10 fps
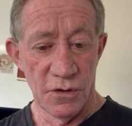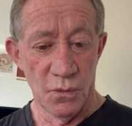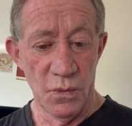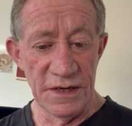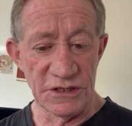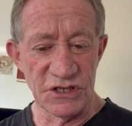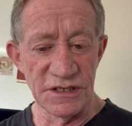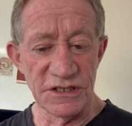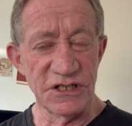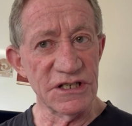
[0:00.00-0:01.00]
which
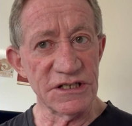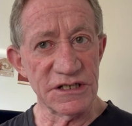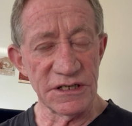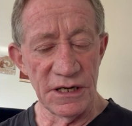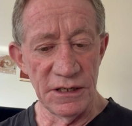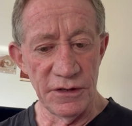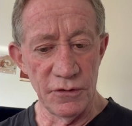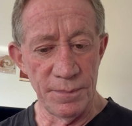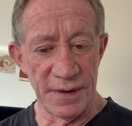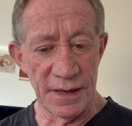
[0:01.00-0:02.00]
is just a
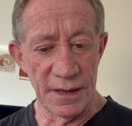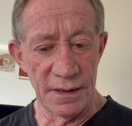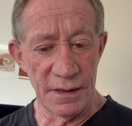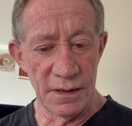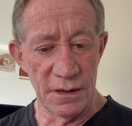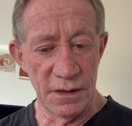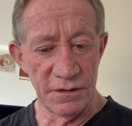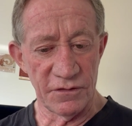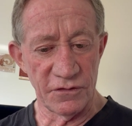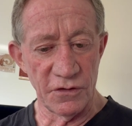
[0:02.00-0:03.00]
little bit,
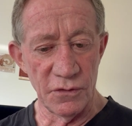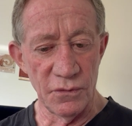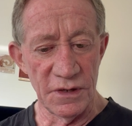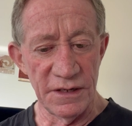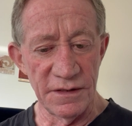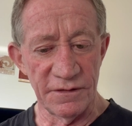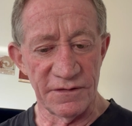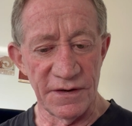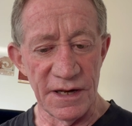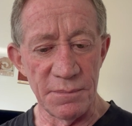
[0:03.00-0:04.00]
it's still in the
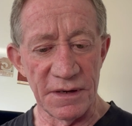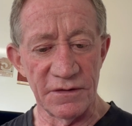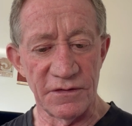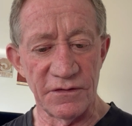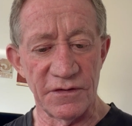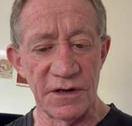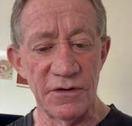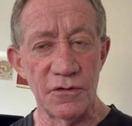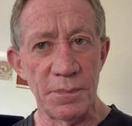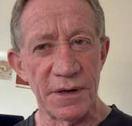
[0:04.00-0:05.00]
city, but it's just a
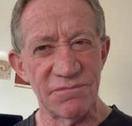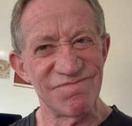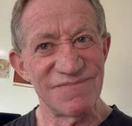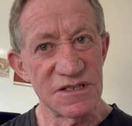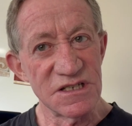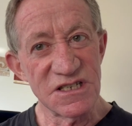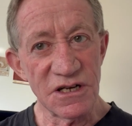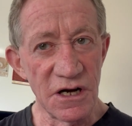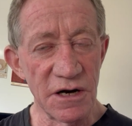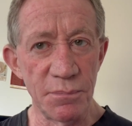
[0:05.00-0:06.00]
little bit
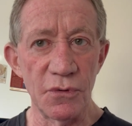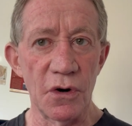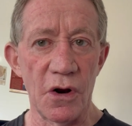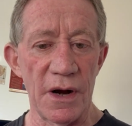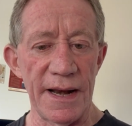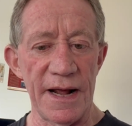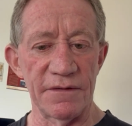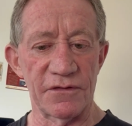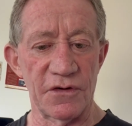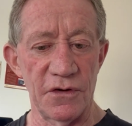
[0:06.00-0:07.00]
kind of borderline
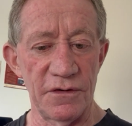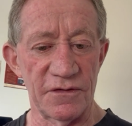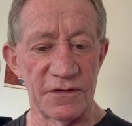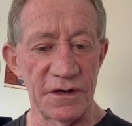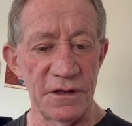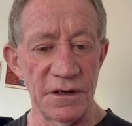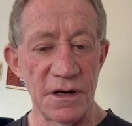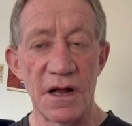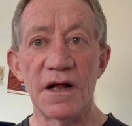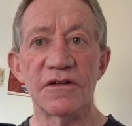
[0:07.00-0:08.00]
outskirts in
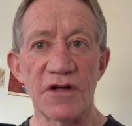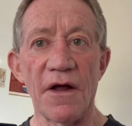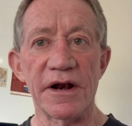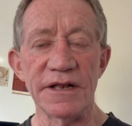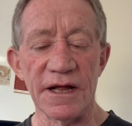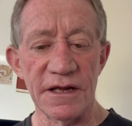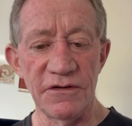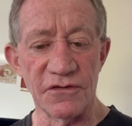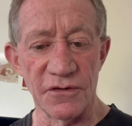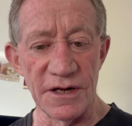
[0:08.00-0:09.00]
Taranaki
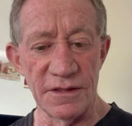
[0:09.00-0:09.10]
Street